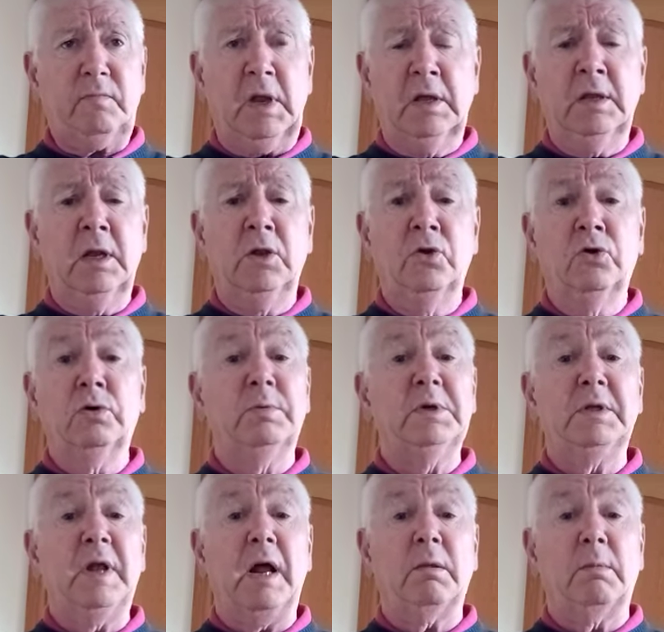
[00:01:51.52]
and then Noah would
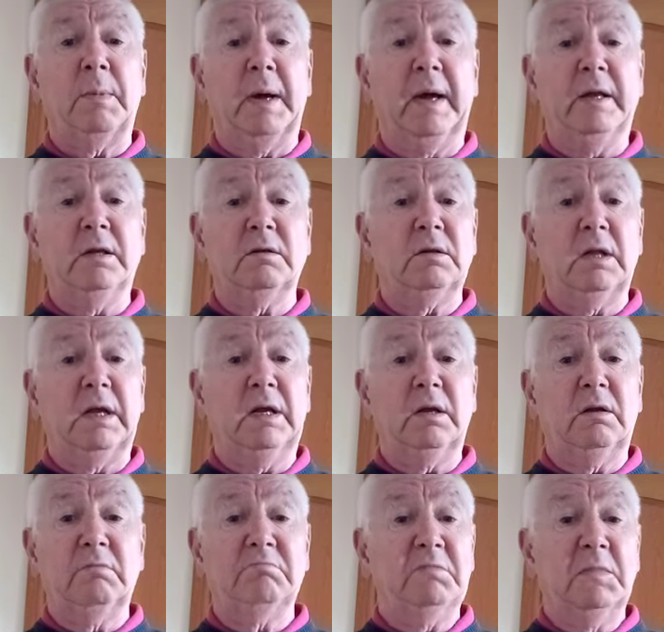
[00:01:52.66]
drop them a hint
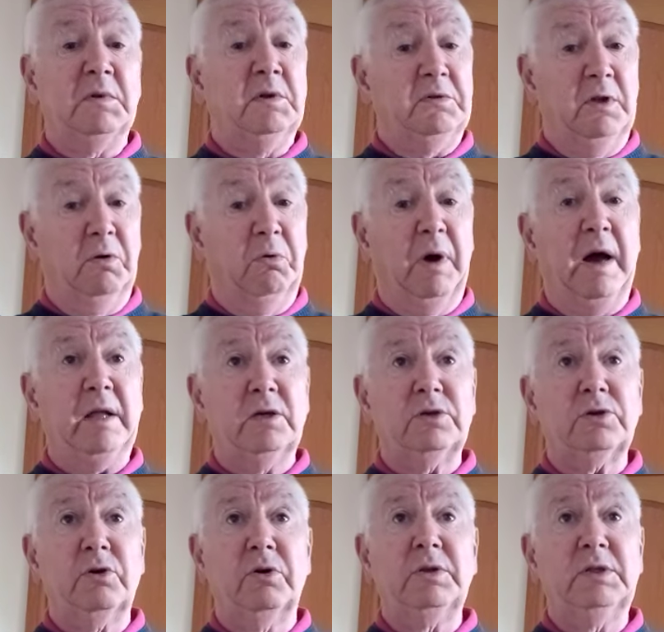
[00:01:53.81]
like, the weather's
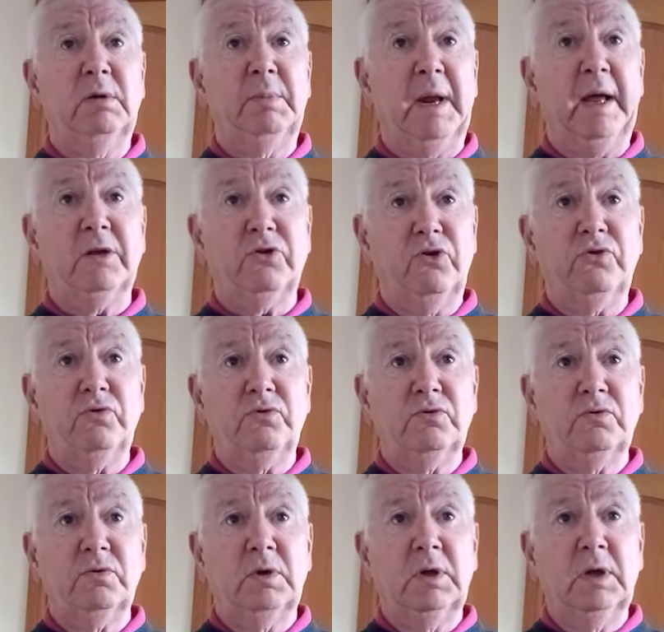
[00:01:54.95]
going to break down.
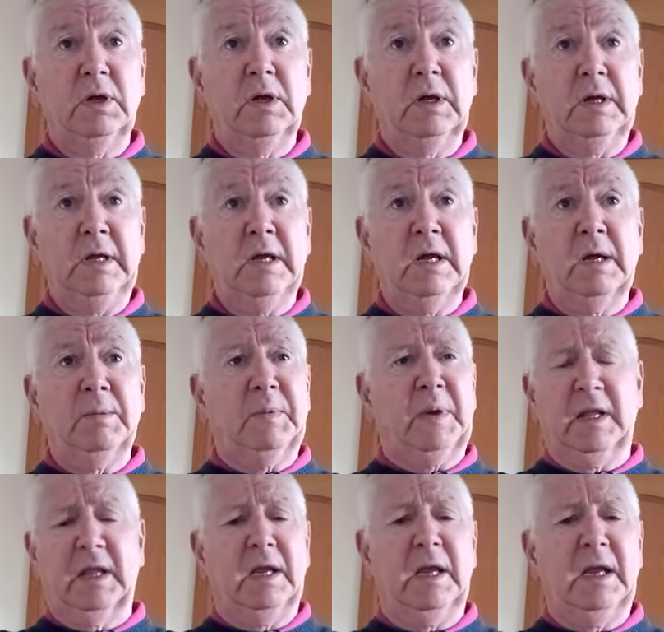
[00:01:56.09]

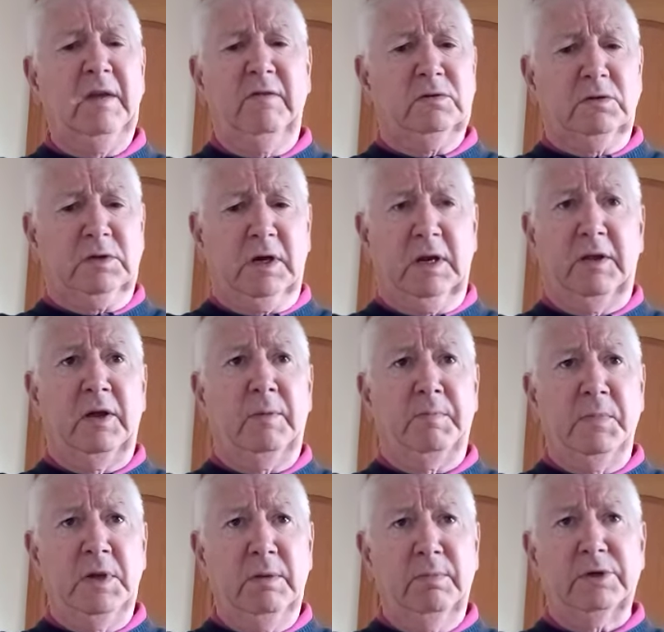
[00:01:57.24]
But the
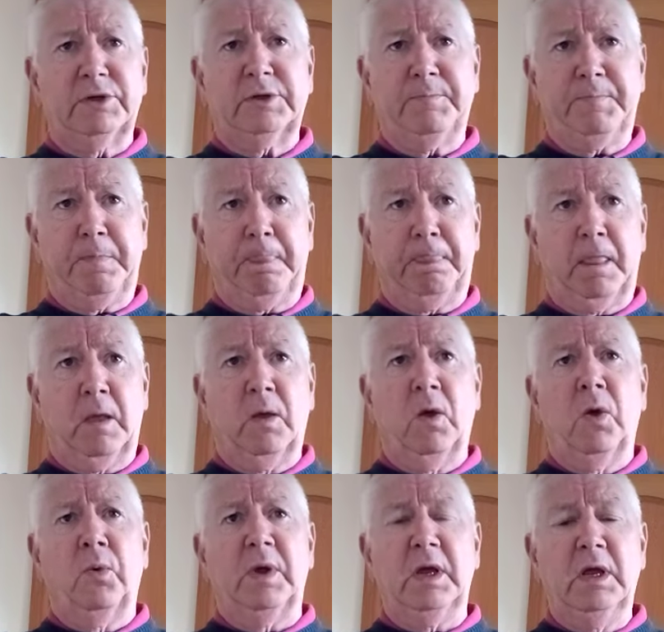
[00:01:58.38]
neighbours
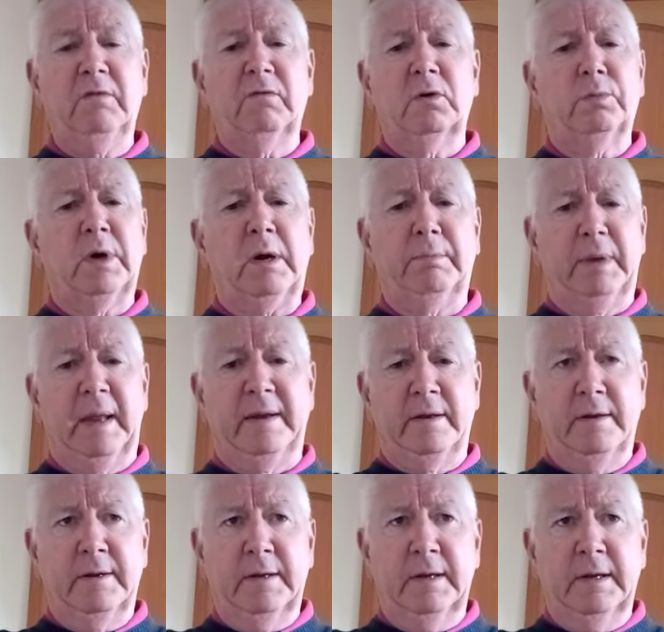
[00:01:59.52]
with evil were blind,
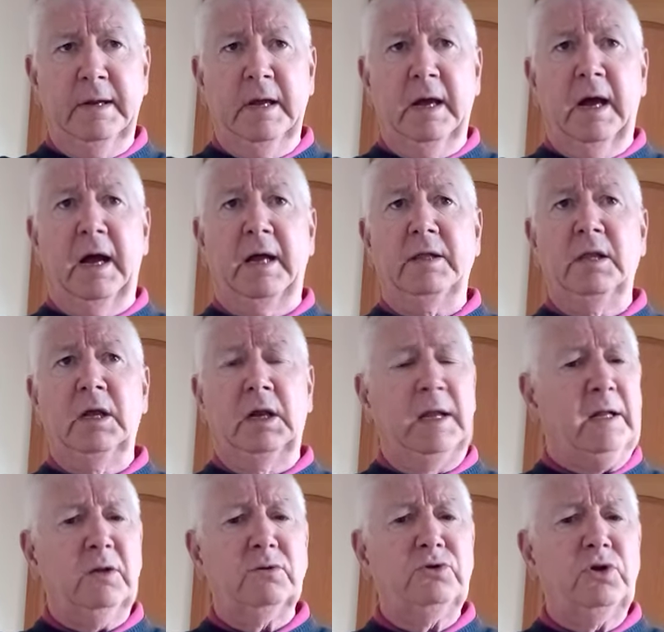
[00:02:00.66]
and the
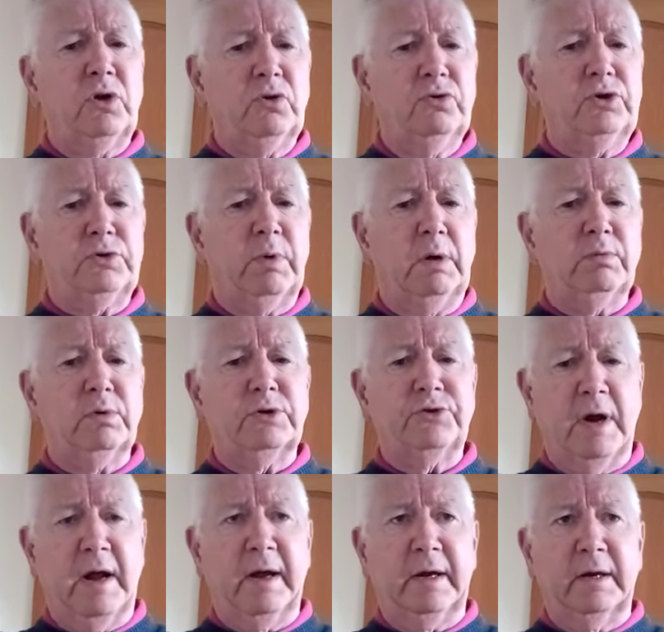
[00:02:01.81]
little jaloose bit was
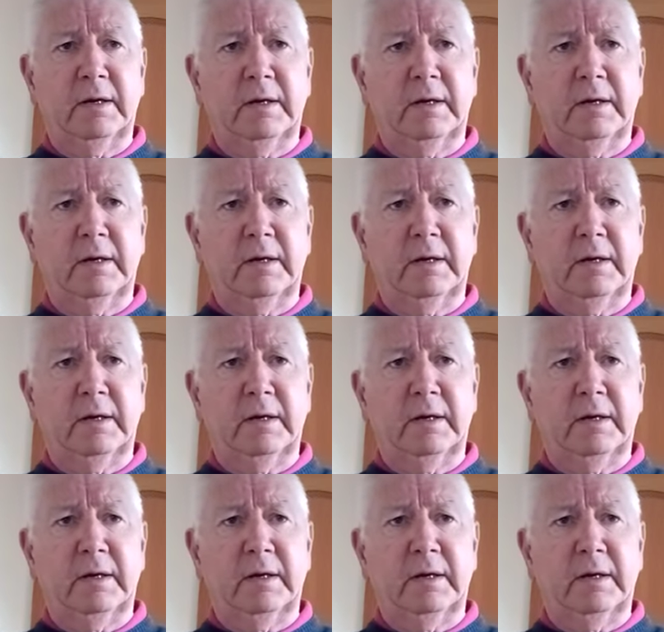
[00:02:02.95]
rang,